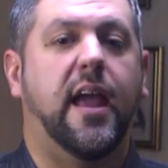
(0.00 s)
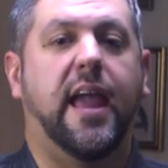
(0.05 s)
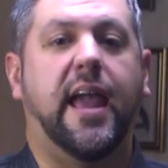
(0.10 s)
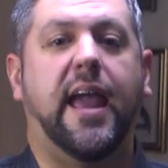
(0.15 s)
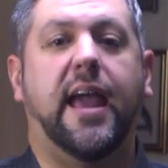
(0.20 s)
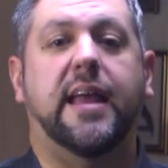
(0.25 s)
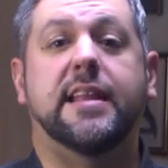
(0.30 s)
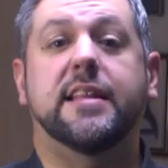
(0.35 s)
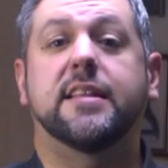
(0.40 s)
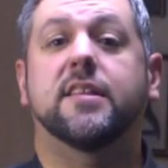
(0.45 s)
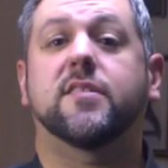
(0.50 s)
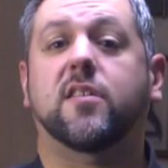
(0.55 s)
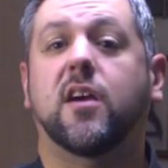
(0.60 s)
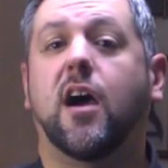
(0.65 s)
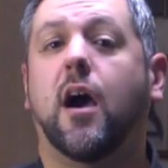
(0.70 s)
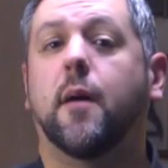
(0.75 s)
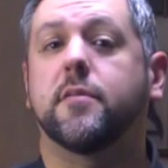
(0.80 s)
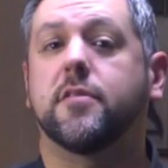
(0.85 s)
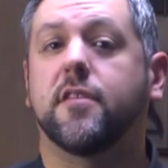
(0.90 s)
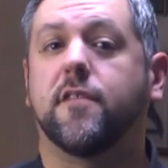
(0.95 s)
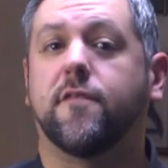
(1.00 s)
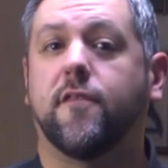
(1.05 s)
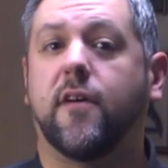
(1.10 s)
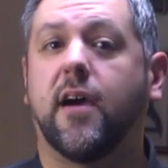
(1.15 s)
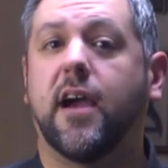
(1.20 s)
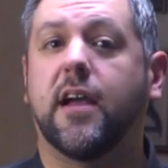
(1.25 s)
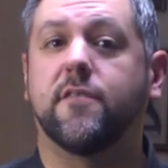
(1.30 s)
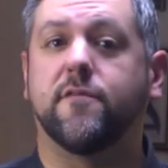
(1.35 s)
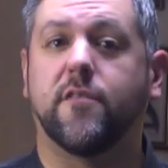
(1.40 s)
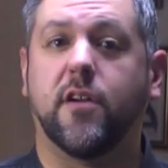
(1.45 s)
and it is common to
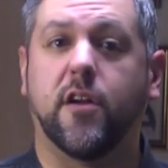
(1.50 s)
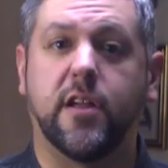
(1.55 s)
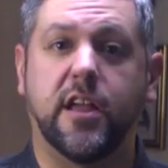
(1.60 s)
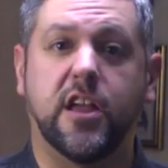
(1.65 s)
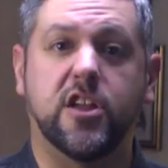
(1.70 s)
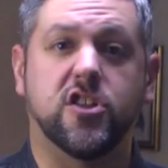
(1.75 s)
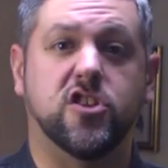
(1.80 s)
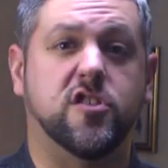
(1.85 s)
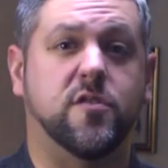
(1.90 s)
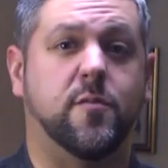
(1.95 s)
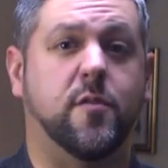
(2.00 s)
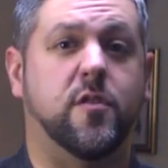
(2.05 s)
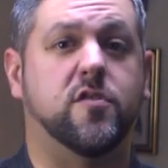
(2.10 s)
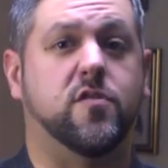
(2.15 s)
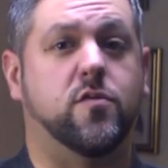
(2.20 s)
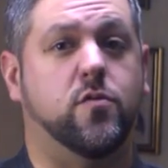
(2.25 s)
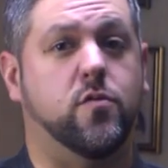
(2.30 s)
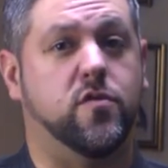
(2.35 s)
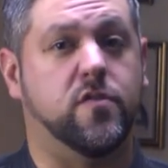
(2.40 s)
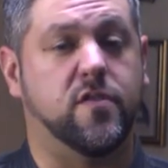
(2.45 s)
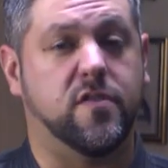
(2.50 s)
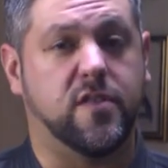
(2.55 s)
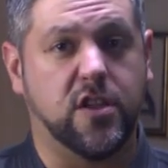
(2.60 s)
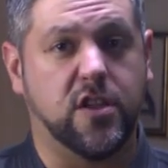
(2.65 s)
find variations among schools and